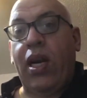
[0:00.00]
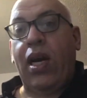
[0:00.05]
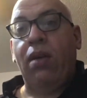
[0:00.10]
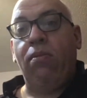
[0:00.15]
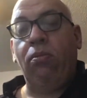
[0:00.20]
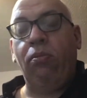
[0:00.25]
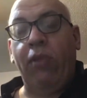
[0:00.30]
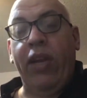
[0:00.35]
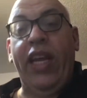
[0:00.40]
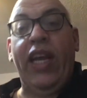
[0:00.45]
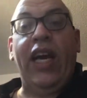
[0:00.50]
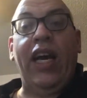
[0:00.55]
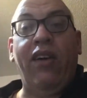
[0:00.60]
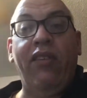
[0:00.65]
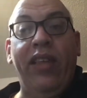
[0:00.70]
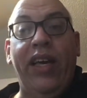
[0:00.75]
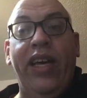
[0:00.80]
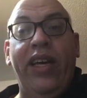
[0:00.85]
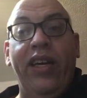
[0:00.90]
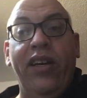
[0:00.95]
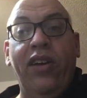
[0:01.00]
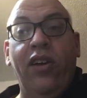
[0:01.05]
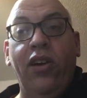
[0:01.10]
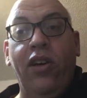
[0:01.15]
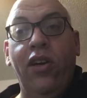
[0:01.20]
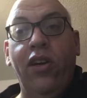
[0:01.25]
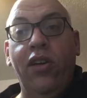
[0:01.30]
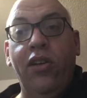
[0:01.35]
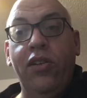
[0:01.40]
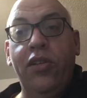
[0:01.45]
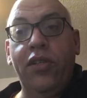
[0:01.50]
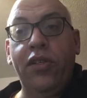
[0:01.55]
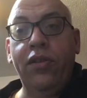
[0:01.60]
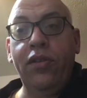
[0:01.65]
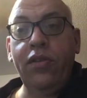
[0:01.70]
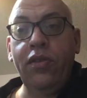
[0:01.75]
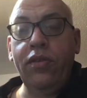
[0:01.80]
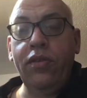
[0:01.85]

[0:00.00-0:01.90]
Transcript: probably how that occurs.